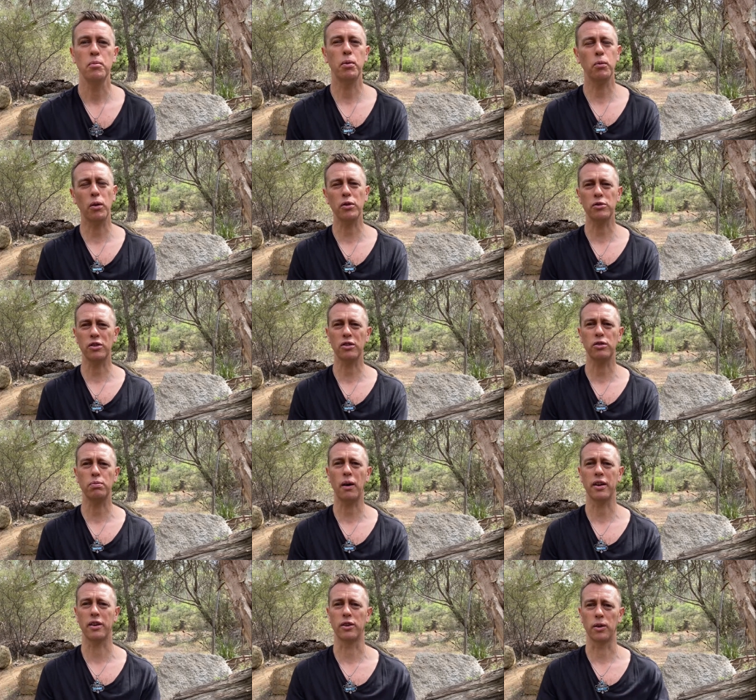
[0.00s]
But what does
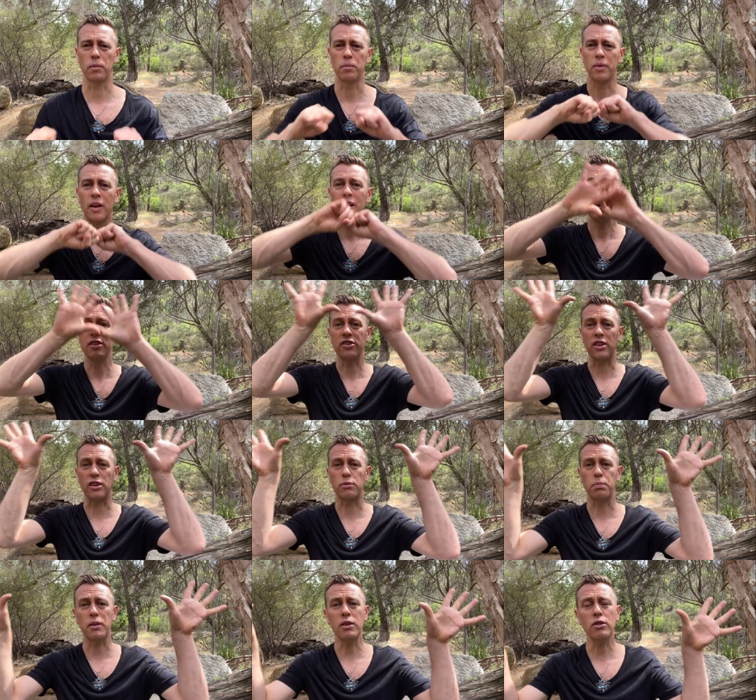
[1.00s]
spider do? She
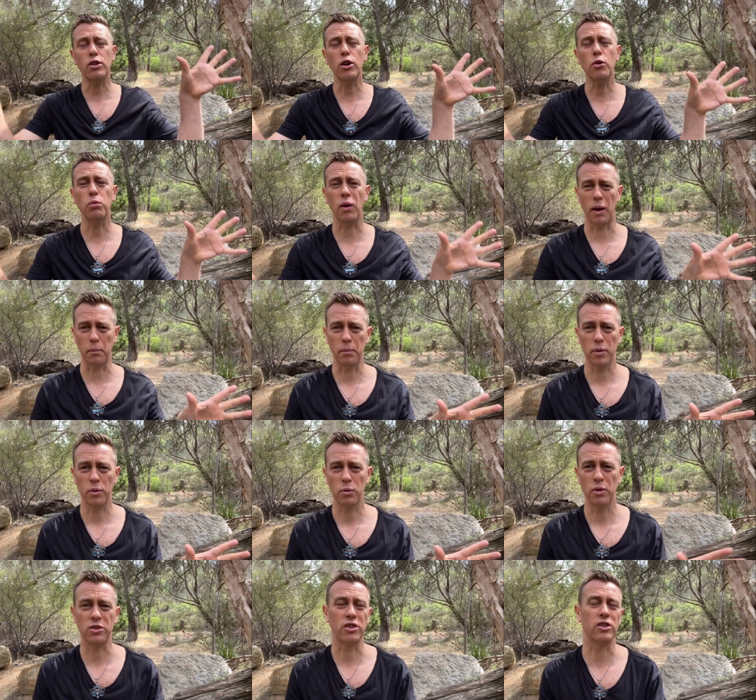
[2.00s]
spins her web,
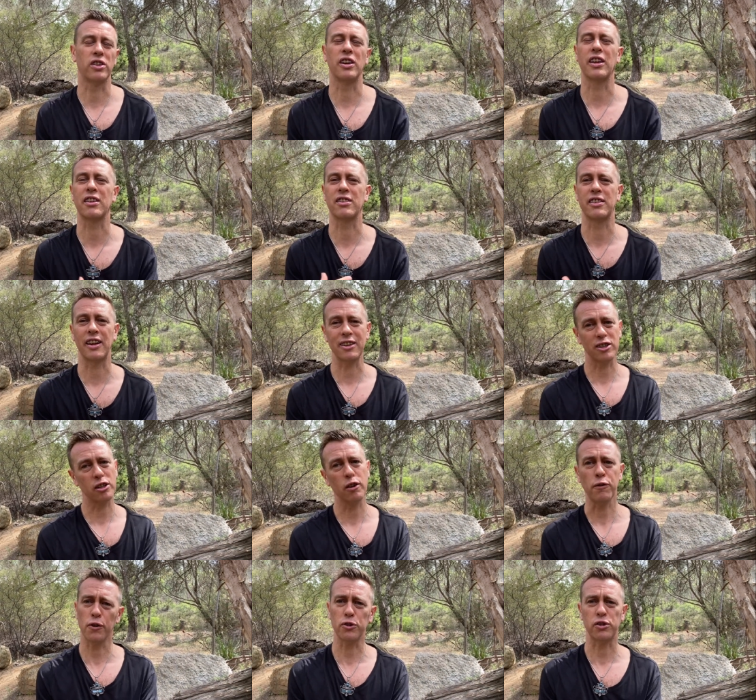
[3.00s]
which is an
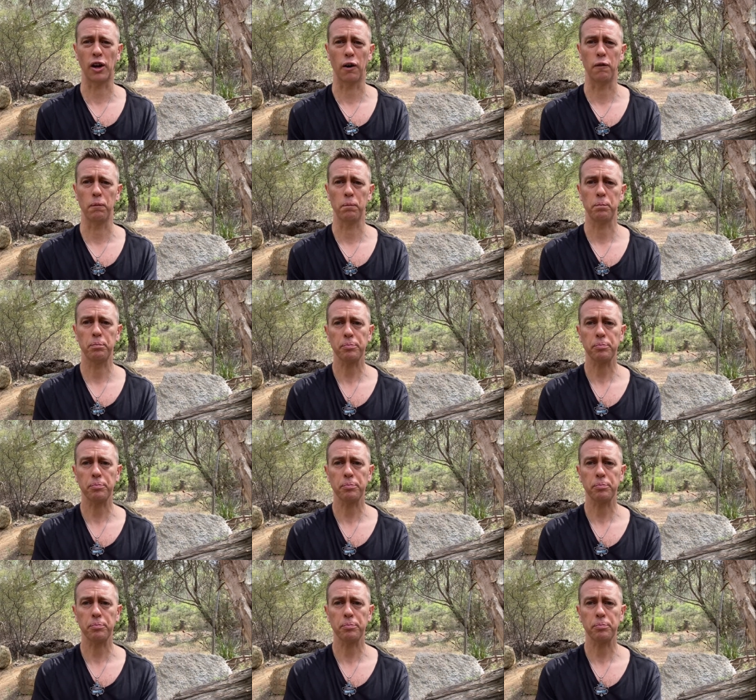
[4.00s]
extension of herself,